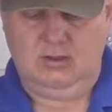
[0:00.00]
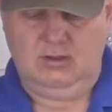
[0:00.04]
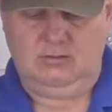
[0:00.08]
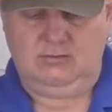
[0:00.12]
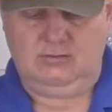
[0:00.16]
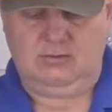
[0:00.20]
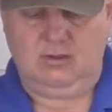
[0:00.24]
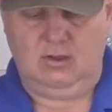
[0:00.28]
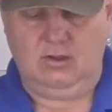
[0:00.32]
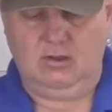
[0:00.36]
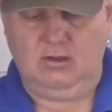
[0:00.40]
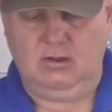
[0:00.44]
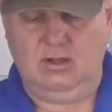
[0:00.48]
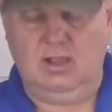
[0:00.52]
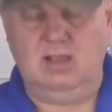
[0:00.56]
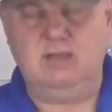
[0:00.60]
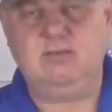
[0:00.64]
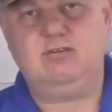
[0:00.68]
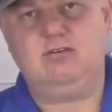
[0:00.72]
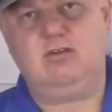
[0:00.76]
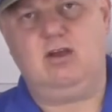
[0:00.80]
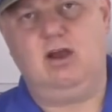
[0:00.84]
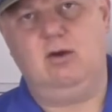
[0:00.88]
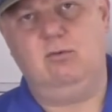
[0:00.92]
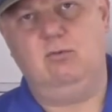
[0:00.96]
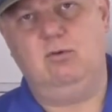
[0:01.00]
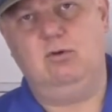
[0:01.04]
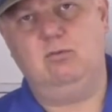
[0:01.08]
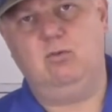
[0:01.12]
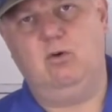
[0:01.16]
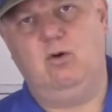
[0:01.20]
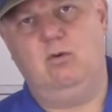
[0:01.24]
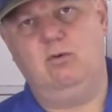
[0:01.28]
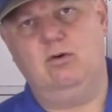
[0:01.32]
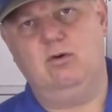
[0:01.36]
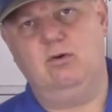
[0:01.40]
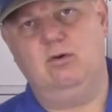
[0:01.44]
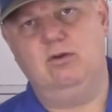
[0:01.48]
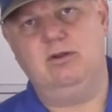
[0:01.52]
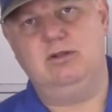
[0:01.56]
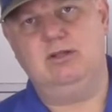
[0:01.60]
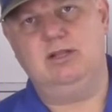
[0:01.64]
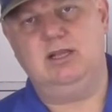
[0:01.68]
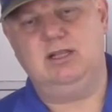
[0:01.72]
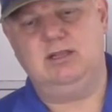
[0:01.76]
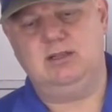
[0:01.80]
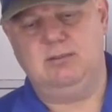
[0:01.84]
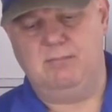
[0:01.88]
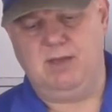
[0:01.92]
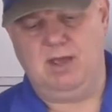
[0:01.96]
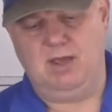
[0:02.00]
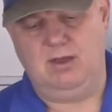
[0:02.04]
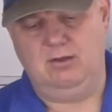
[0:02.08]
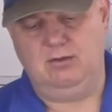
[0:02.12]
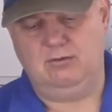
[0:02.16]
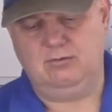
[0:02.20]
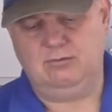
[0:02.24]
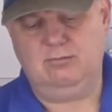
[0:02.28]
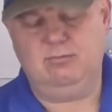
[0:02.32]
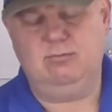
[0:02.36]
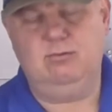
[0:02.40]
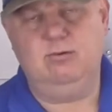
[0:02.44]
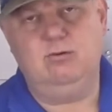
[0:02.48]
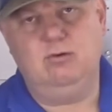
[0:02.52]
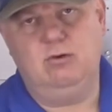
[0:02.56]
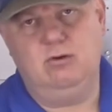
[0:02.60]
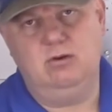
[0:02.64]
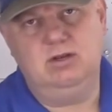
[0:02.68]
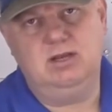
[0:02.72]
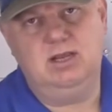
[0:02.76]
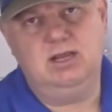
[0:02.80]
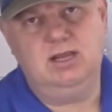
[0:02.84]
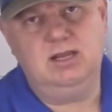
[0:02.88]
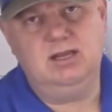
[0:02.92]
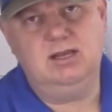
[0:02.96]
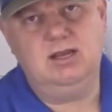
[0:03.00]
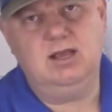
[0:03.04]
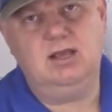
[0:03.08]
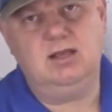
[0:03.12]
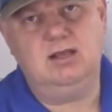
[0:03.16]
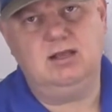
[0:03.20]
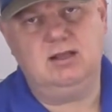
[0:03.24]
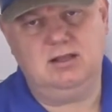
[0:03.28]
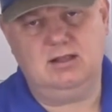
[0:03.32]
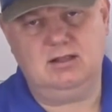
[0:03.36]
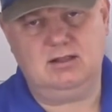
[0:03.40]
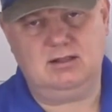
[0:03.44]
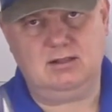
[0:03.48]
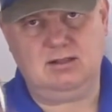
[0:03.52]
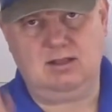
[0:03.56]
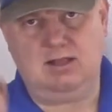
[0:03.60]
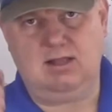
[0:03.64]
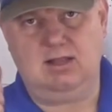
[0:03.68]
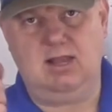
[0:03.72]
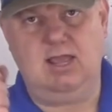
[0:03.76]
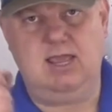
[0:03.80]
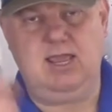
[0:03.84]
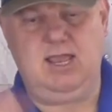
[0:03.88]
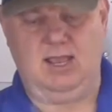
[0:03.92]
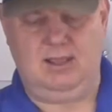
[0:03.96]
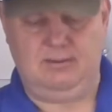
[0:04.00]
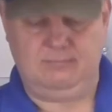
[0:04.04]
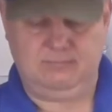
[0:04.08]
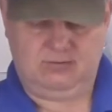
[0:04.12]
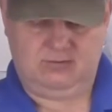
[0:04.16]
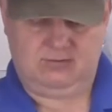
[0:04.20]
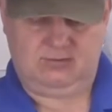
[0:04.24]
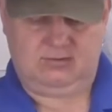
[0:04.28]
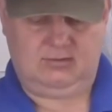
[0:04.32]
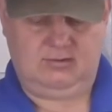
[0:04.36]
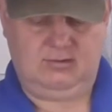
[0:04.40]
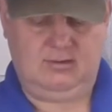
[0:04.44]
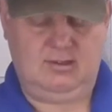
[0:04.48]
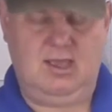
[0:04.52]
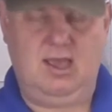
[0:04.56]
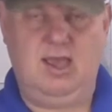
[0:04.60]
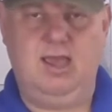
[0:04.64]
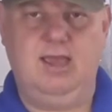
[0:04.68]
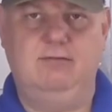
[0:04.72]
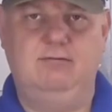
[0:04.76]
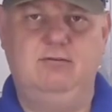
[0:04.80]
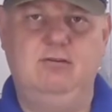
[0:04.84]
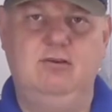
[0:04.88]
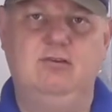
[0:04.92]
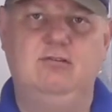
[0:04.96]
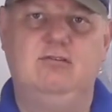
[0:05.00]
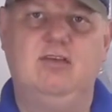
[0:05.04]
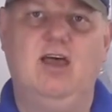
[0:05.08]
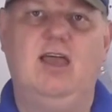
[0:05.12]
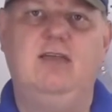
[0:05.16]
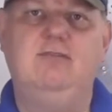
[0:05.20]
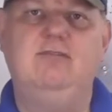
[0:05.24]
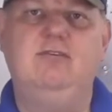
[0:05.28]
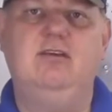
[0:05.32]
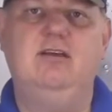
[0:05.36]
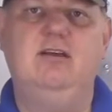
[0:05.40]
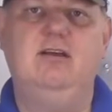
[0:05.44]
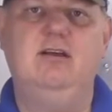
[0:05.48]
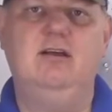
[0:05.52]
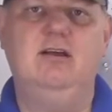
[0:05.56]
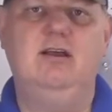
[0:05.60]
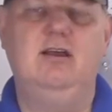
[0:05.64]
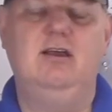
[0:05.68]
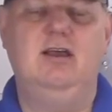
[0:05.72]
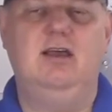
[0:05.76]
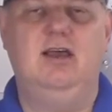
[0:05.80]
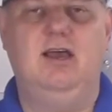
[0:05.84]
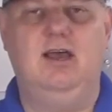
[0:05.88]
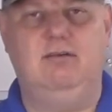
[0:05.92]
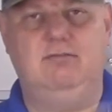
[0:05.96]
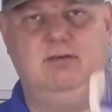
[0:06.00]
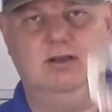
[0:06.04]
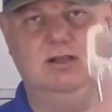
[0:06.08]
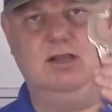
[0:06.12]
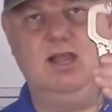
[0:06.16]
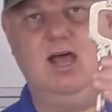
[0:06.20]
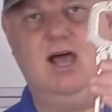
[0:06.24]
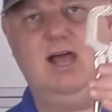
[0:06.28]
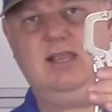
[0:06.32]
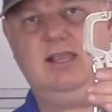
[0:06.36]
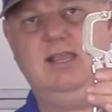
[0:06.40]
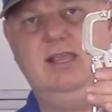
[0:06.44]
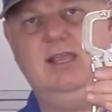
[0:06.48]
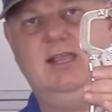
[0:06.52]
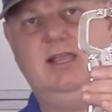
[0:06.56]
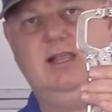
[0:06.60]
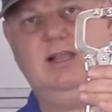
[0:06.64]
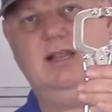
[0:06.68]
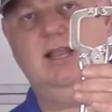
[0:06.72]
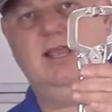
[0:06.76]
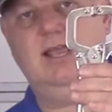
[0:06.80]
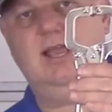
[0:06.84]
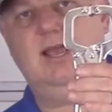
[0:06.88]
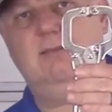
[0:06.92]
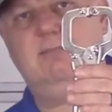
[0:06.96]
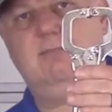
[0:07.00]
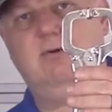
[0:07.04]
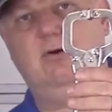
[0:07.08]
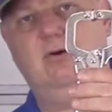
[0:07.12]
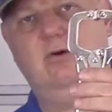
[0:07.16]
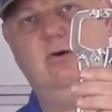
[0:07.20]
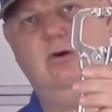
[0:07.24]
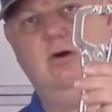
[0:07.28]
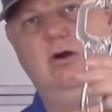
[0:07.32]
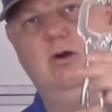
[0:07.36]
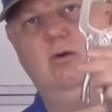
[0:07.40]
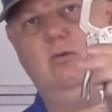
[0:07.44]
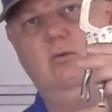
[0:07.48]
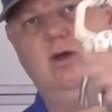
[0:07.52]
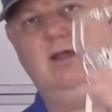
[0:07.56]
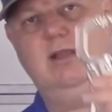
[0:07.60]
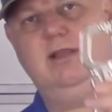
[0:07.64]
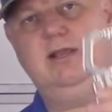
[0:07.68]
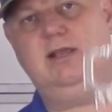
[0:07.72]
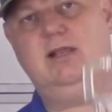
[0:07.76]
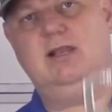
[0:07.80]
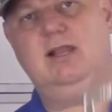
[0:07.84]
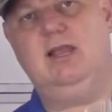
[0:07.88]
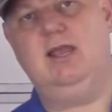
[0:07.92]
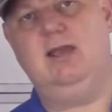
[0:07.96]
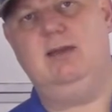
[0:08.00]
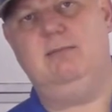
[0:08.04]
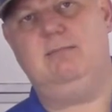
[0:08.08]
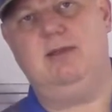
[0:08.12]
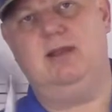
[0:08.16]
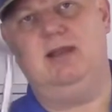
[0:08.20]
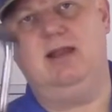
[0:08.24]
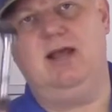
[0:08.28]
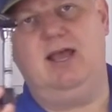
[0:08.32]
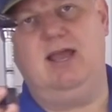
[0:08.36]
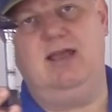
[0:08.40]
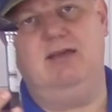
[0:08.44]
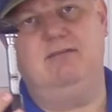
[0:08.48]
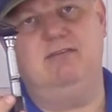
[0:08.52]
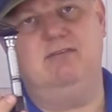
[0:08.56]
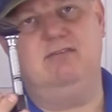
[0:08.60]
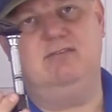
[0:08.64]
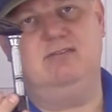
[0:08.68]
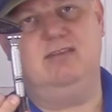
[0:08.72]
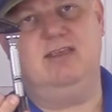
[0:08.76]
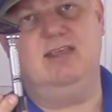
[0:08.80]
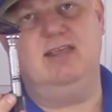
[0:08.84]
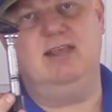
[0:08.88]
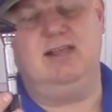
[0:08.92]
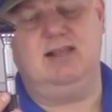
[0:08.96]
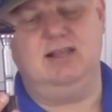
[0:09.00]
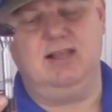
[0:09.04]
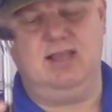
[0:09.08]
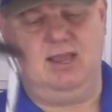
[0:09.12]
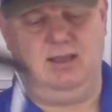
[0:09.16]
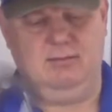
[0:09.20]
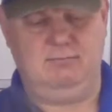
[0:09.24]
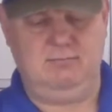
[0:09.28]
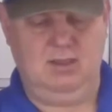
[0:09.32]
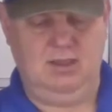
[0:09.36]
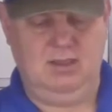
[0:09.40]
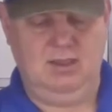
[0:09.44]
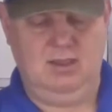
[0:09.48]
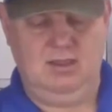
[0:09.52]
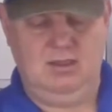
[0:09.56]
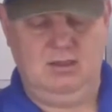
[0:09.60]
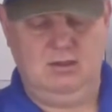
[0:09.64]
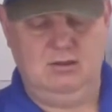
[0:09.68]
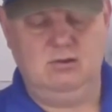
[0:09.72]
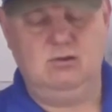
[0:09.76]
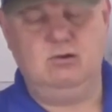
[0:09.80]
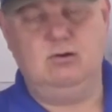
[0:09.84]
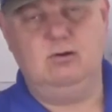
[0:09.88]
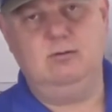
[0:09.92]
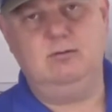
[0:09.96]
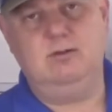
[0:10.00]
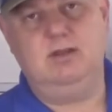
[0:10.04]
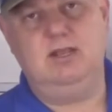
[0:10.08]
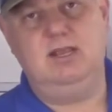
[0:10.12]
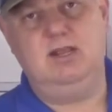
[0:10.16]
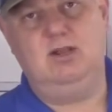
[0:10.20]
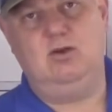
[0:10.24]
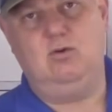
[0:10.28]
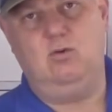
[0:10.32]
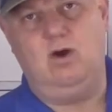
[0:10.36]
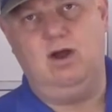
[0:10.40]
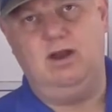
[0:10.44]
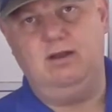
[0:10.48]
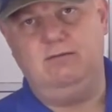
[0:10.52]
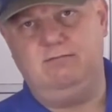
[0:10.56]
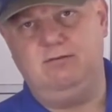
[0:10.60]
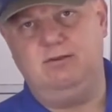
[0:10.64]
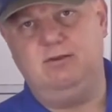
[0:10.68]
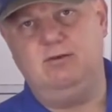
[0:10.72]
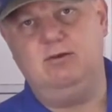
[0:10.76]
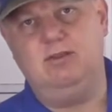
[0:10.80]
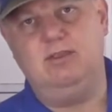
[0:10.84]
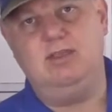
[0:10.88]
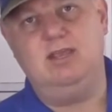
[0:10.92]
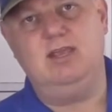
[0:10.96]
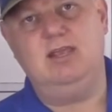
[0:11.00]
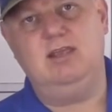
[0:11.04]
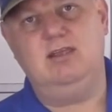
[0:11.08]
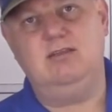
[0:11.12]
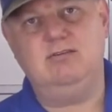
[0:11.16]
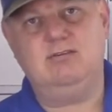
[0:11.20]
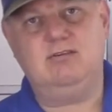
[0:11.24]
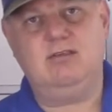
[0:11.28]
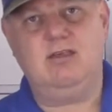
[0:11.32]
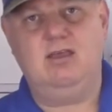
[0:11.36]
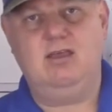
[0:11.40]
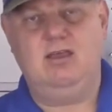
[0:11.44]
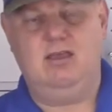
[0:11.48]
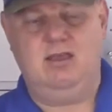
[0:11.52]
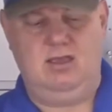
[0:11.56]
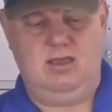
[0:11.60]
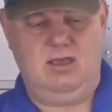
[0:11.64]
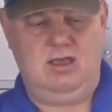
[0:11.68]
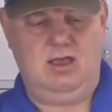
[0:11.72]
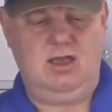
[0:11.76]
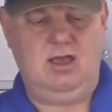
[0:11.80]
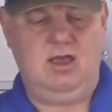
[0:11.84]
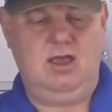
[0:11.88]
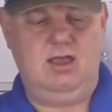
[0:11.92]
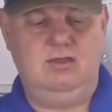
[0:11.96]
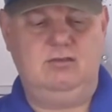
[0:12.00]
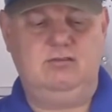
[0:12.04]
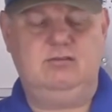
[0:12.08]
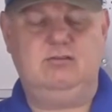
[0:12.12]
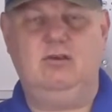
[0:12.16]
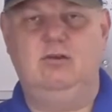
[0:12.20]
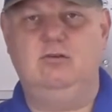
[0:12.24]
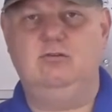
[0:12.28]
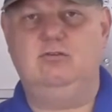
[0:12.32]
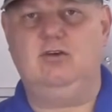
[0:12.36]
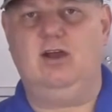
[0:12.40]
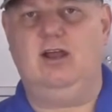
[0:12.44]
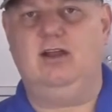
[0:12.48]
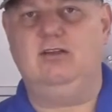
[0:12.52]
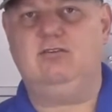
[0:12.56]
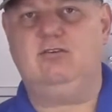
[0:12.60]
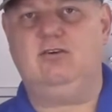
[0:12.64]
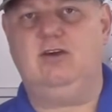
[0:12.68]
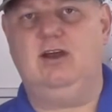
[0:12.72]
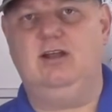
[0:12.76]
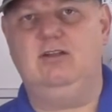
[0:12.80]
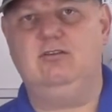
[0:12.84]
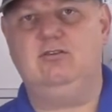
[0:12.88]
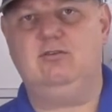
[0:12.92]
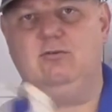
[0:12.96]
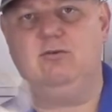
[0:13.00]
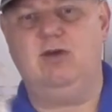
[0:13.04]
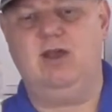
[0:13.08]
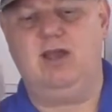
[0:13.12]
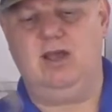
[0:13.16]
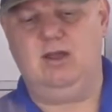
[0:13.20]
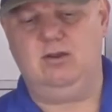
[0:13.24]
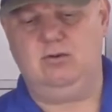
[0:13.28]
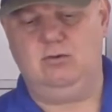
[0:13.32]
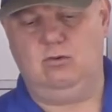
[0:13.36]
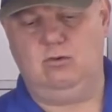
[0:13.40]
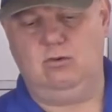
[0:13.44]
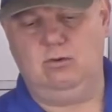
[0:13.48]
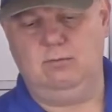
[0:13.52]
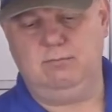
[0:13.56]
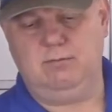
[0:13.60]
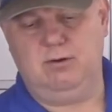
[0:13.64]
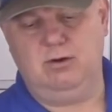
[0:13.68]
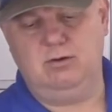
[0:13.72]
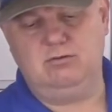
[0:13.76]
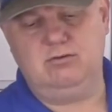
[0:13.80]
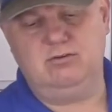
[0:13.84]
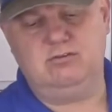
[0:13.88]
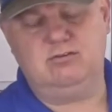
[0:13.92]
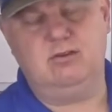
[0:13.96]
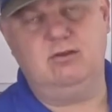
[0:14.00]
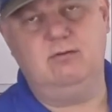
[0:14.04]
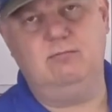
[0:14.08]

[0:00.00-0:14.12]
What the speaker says: So let's start with what we're going to need the most. We're going to need clamps. I have two types here. I have a locking clamp or a welding clamp, and I have a C-clamp. You're going to need quite a few of these, so try to scrounge around or purchase